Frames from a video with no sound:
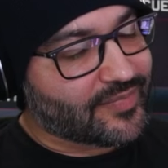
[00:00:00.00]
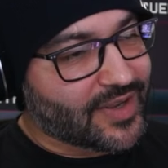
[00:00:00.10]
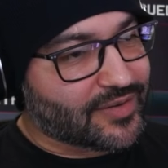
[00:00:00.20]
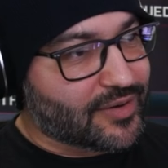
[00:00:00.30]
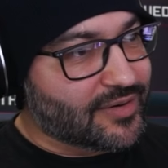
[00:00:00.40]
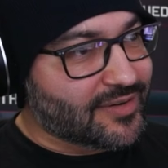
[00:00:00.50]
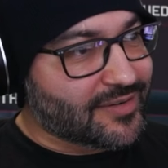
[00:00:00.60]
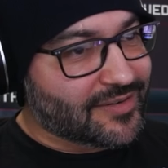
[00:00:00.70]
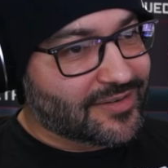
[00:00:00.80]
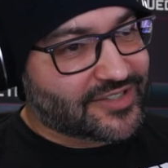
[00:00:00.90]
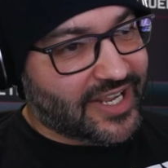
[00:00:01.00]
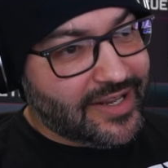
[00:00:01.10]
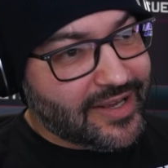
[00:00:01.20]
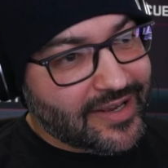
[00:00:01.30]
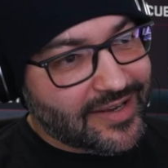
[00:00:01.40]
No,
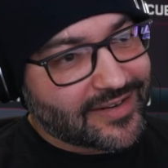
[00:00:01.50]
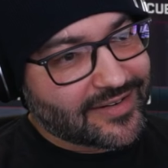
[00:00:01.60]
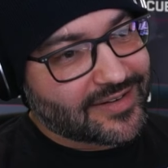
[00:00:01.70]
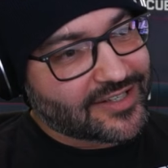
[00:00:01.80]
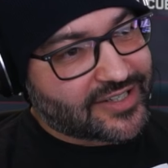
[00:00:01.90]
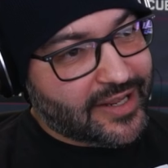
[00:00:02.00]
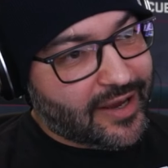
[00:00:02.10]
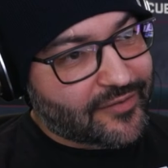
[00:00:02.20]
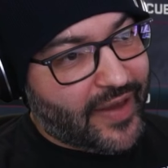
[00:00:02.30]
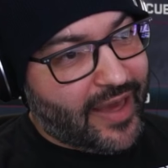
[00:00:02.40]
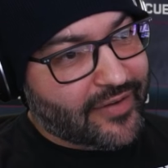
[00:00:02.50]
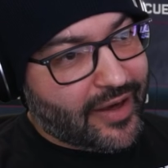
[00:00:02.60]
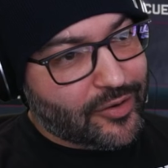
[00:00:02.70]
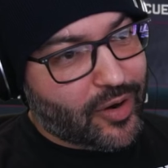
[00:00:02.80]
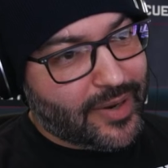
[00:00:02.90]
Jenny! Stay young forever!
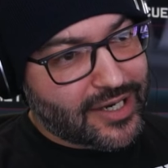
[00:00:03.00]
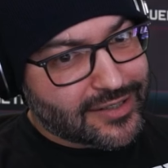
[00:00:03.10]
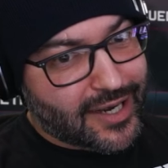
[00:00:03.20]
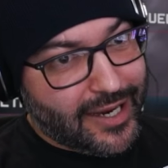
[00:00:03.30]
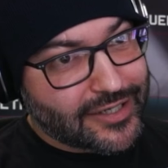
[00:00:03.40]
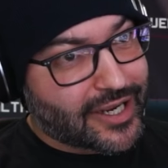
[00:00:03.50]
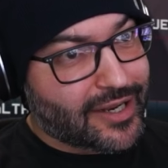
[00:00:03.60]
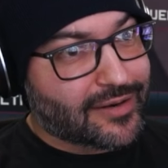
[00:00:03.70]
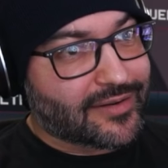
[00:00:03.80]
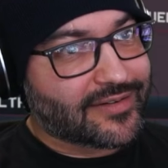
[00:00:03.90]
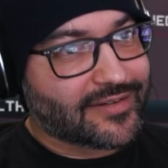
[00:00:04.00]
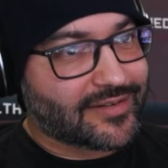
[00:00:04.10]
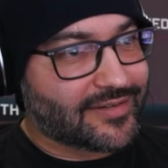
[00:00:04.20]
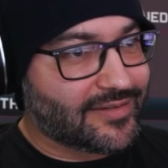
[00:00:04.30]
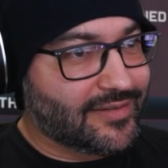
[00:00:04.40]
You are my little angel!
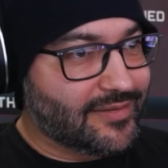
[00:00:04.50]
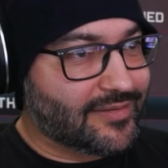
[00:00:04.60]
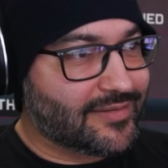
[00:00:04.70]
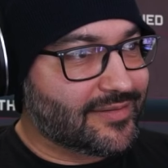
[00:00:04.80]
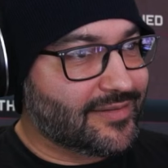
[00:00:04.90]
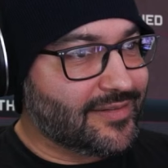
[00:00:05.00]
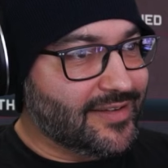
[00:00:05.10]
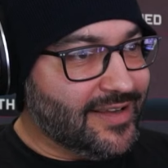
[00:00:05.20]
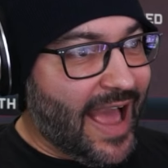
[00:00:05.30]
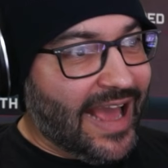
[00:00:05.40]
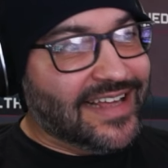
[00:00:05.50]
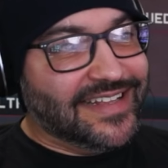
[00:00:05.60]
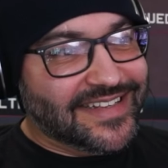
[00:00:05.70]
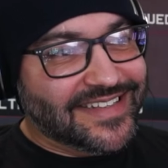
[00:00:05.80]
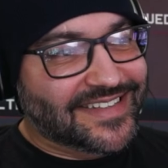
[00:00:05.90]

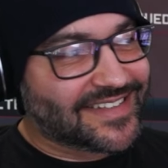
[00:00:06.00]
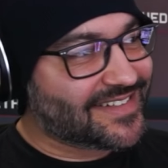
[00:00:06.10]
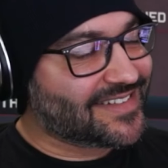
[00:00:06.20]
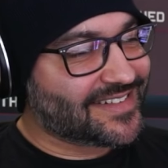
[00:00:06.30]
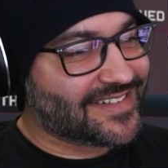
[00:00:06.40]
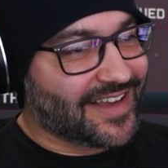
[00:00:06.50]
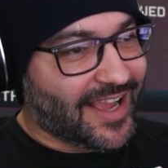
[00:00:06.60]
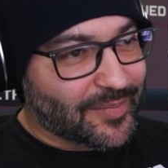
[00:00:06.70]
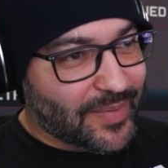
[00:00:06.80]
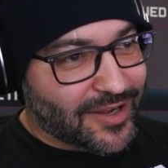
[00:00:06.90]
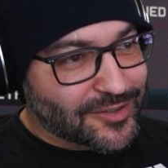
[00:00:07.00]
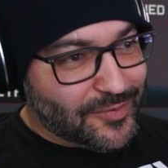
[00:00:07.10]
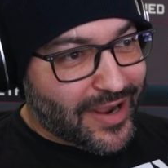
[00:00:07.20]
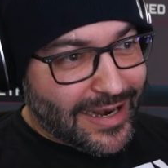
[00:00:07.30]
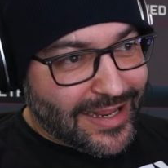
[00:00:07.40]
Dal! I am Miles
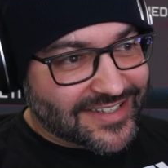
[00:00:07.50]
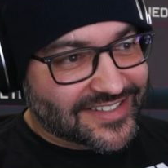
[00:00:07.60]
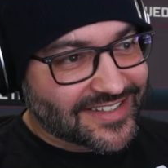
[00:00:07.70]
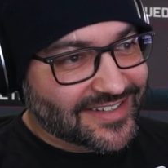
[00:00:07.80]
Morales!